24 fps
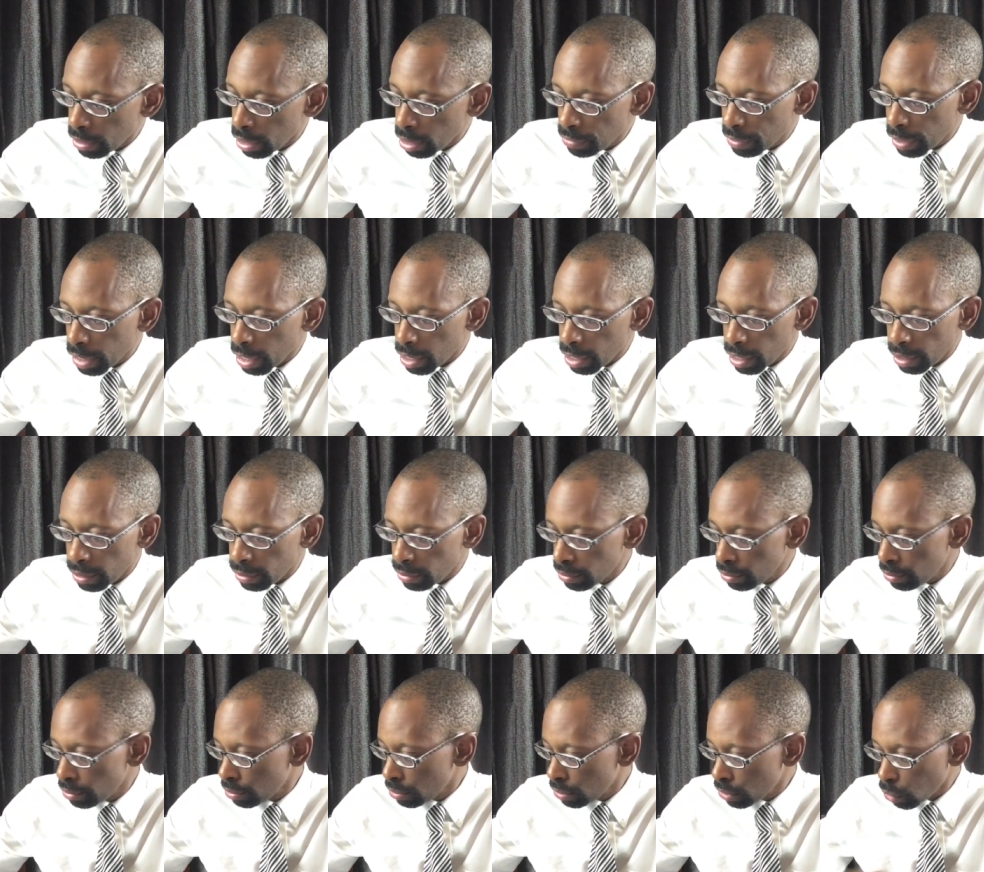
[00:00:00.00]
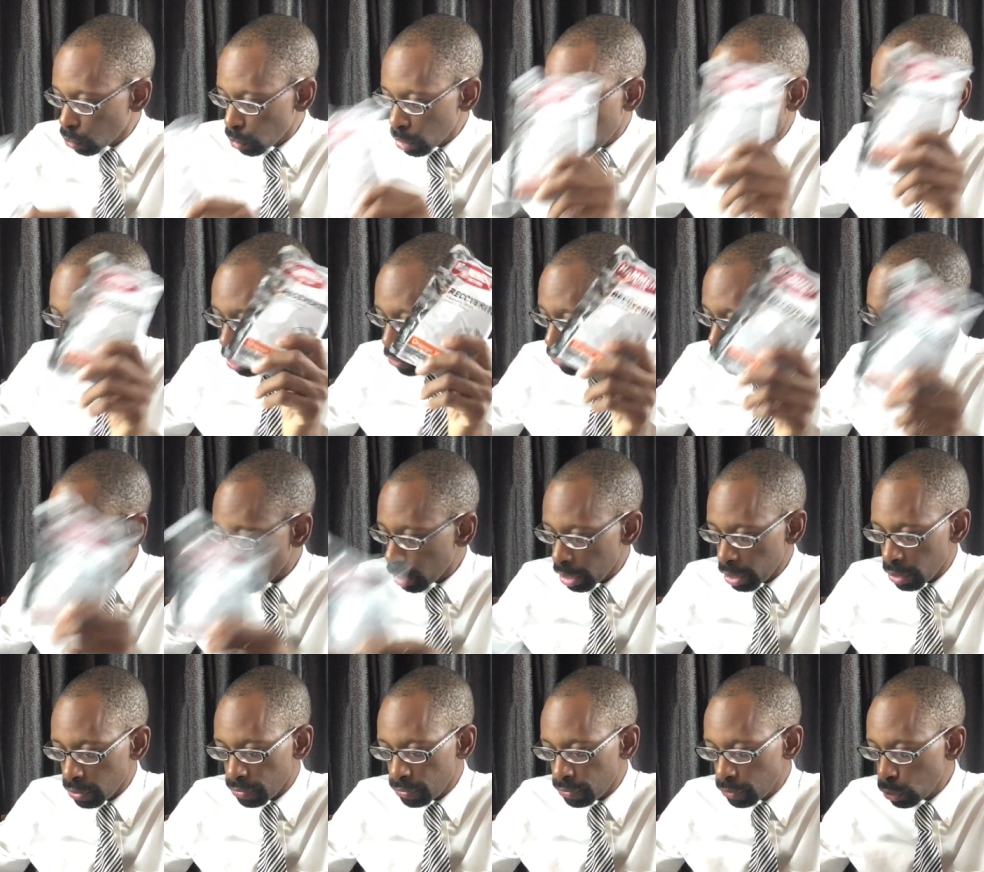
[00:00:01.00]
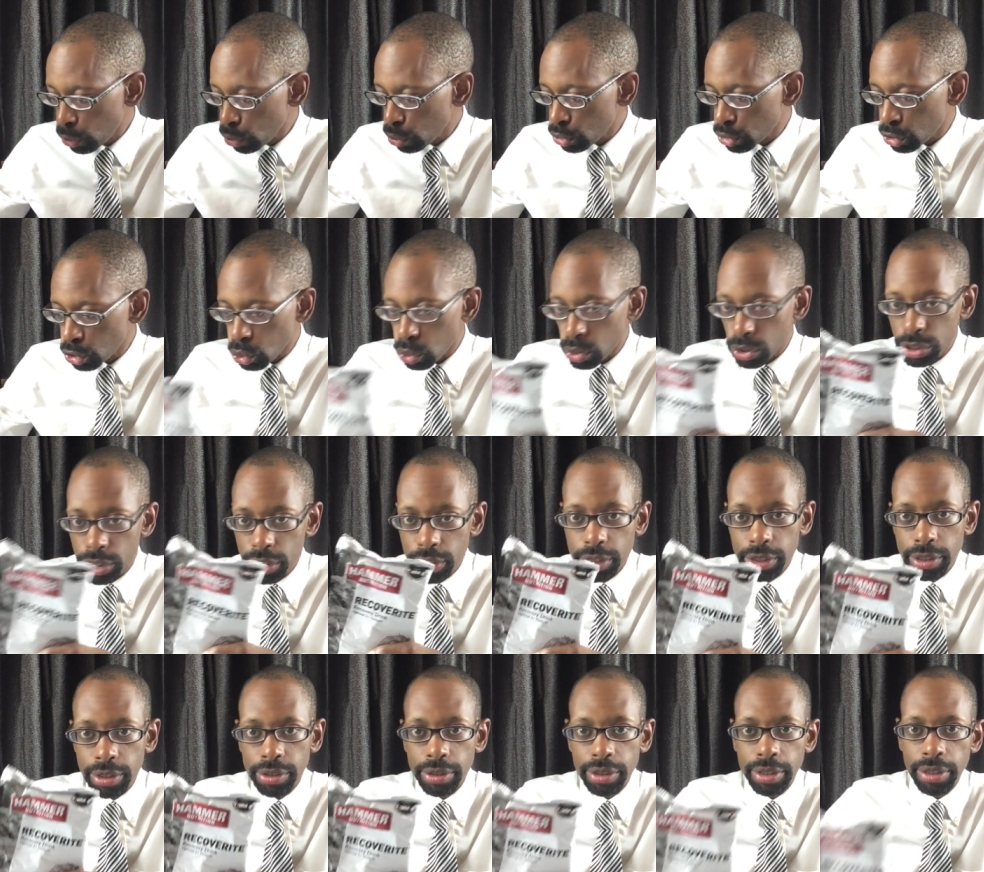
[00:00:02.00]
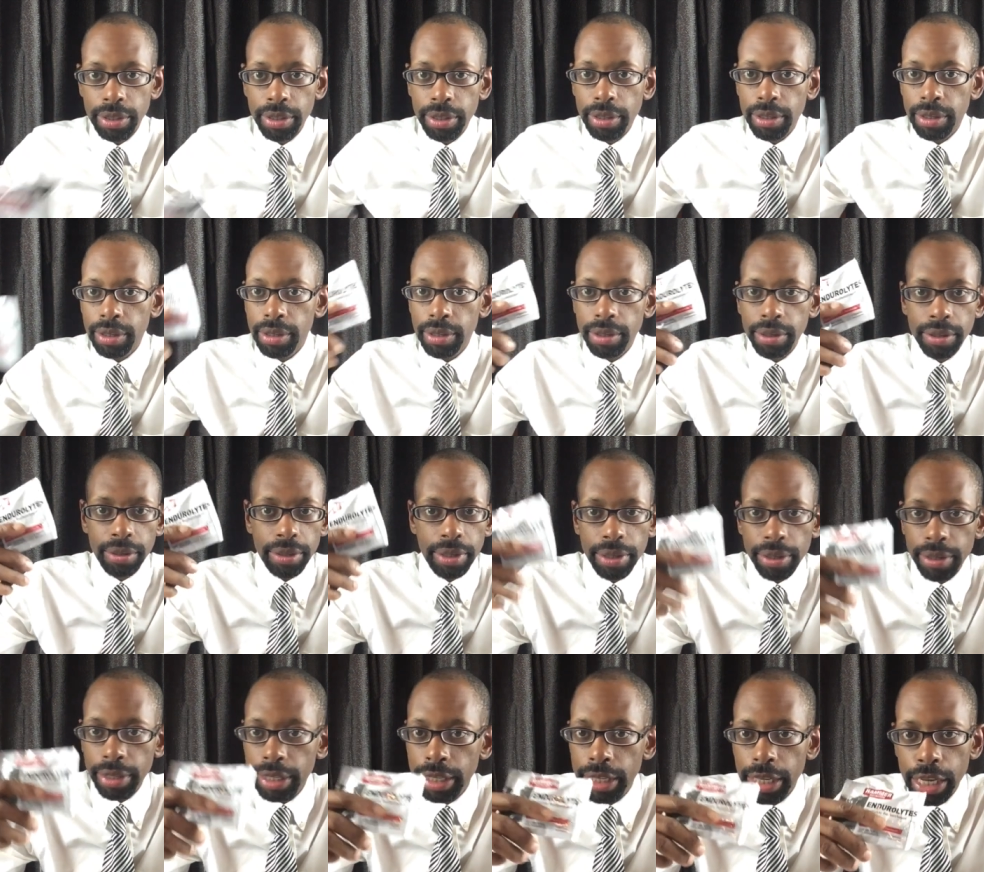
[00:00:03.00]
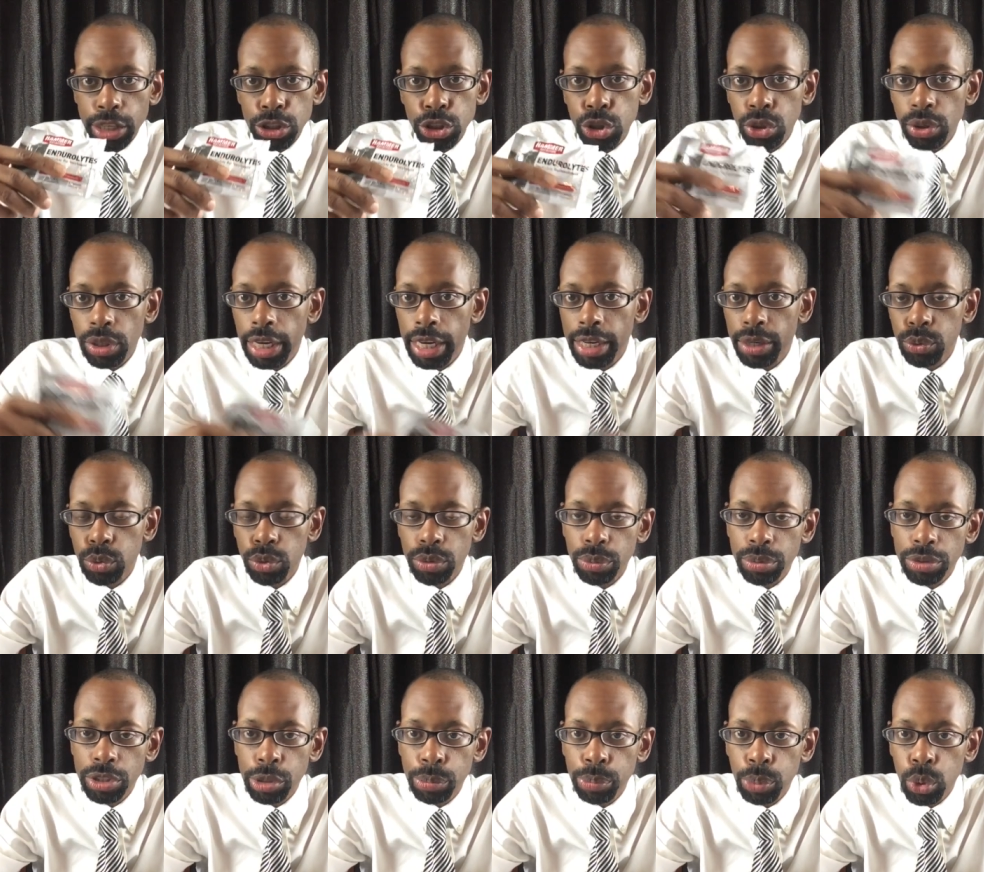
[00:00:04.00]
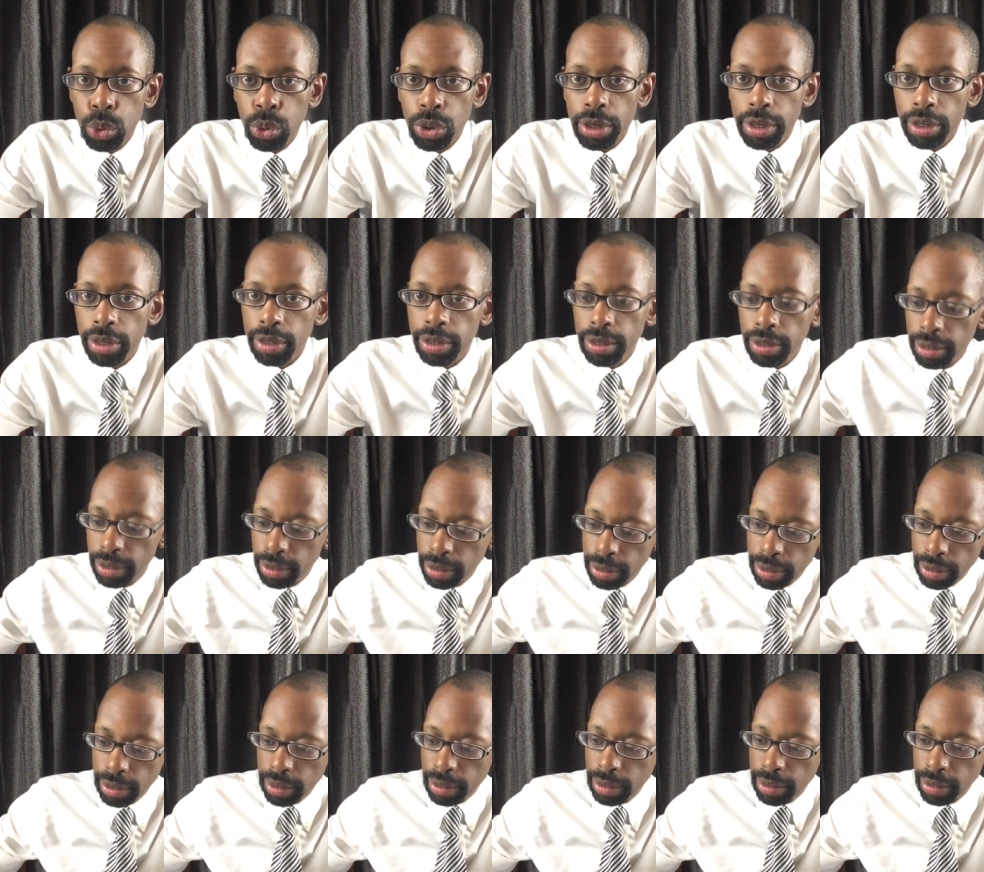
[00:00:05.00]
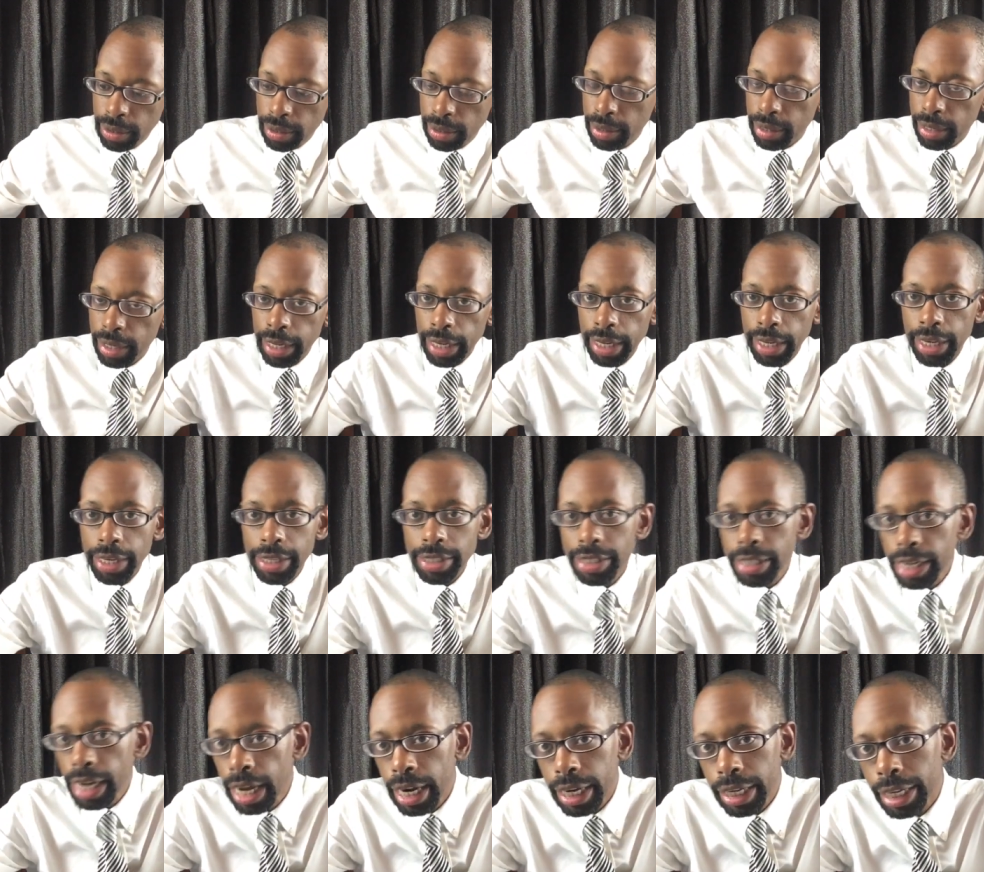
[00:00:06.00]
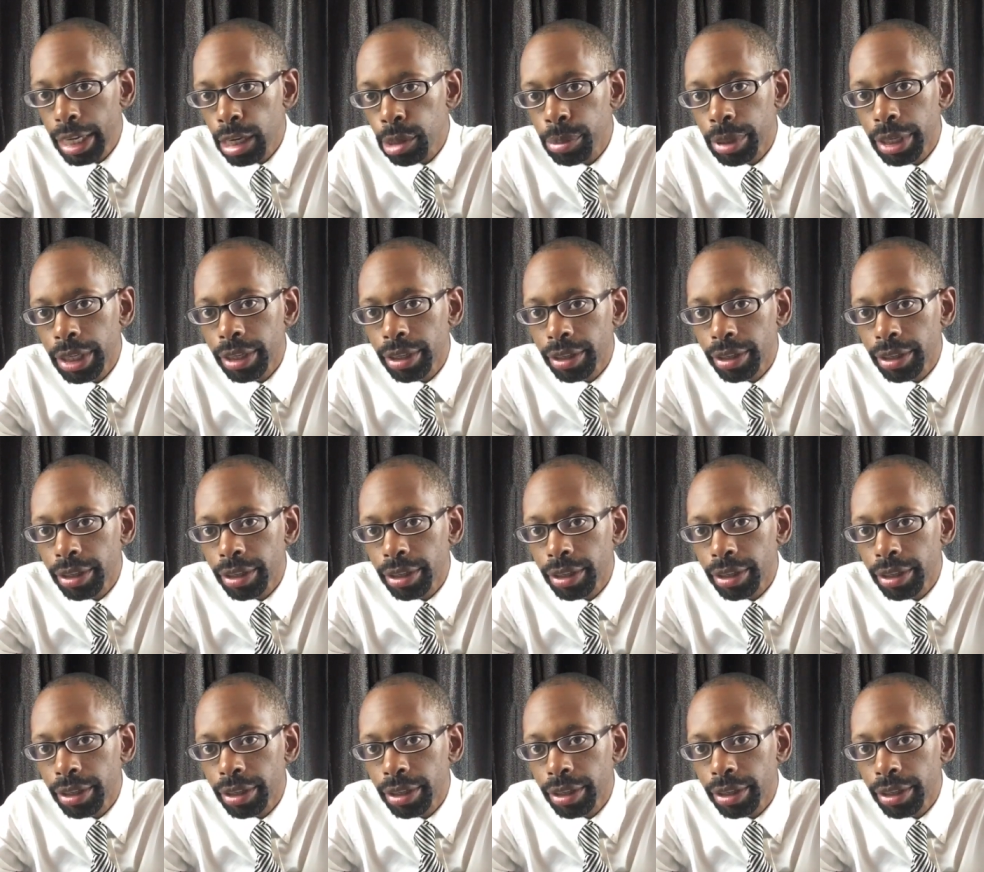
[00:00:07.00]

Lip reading: They've got recovery and fuel sources, and electrolyte support. And it's not a gimmick.